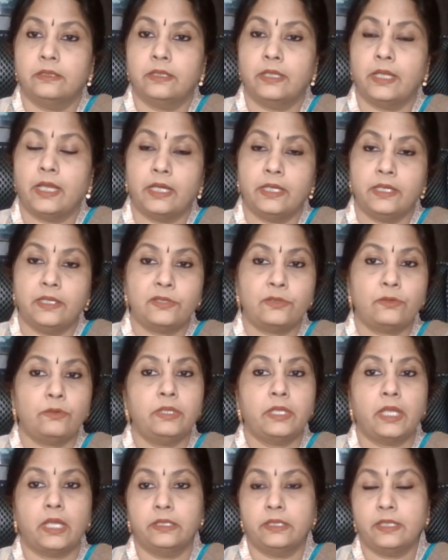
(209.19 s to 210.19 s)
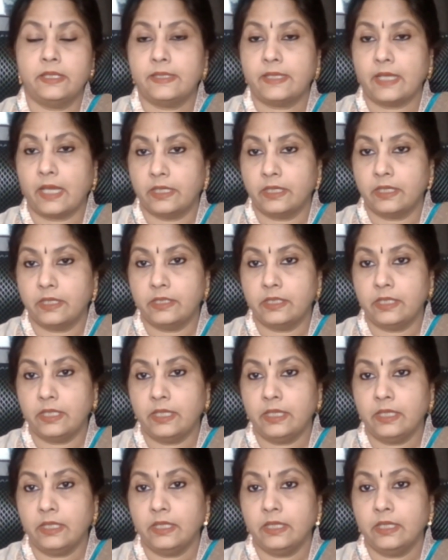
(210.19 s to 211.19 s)
They understood that this
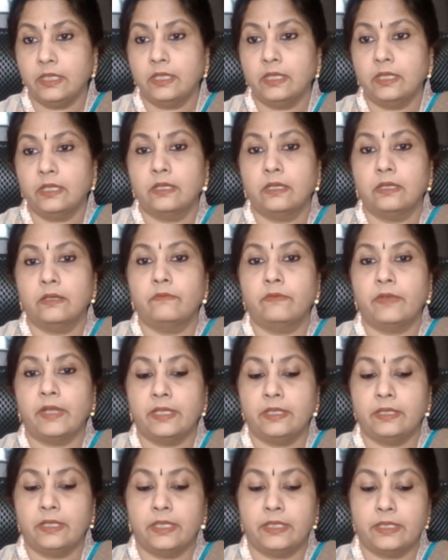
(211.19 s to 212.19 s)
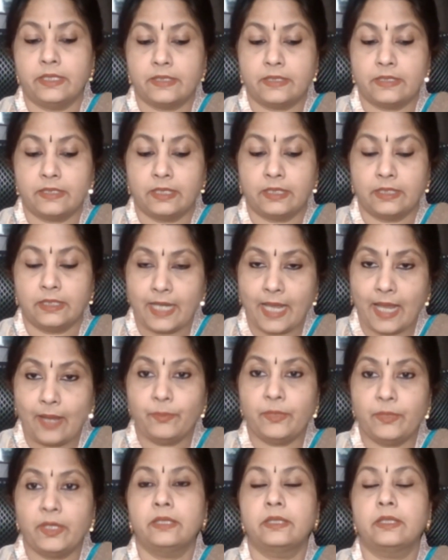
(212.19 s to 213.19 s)
energy, when it is
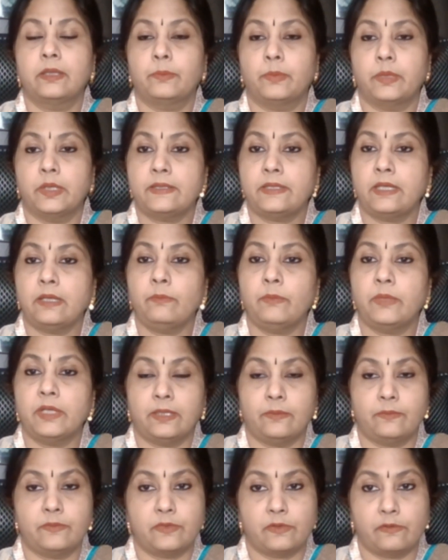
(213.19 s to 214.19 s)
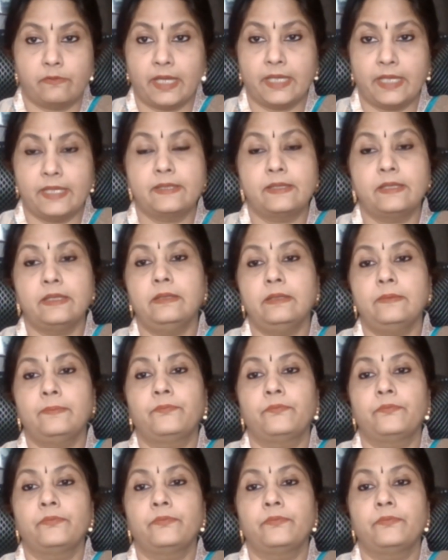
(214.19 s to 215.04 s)
tapped, the person becomes wiser.